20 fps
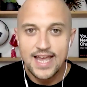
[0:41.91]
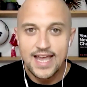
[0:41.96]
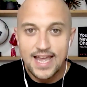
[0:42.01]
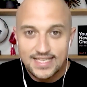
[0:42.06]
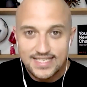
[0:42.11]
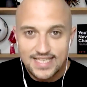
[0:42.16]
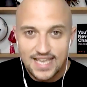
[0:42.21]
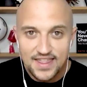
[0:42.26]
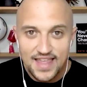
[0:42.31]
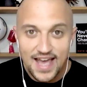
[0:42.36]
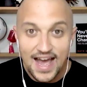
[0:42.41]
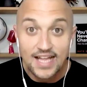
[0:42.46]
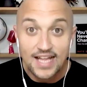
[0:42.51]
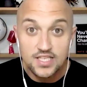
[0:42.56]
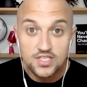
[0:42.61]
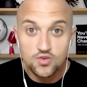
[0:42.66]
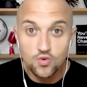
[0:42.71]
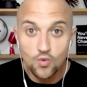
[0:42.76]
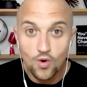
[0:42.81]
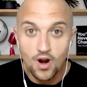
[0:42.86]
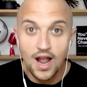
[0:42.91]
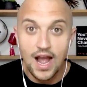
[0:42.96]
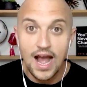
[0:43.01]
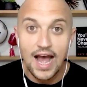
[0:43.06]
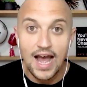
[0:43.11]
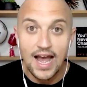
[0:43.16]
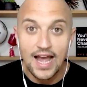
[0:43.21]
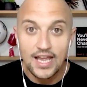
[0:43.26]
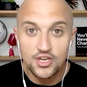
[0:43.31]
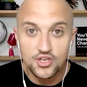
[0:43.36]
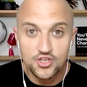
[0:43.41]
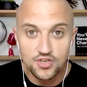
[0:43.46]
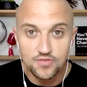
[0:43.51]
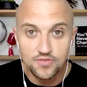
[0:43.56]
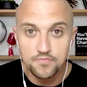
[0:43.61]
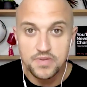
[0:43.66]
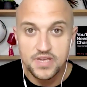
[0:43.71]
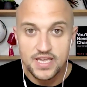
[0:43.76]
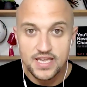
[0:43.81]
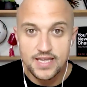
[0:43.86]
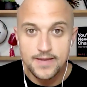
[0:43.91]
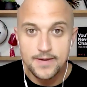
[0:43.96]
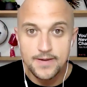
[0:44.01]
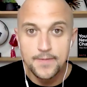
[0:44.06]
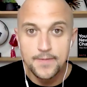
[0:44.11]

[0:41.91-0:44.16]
and say, that's where I should be.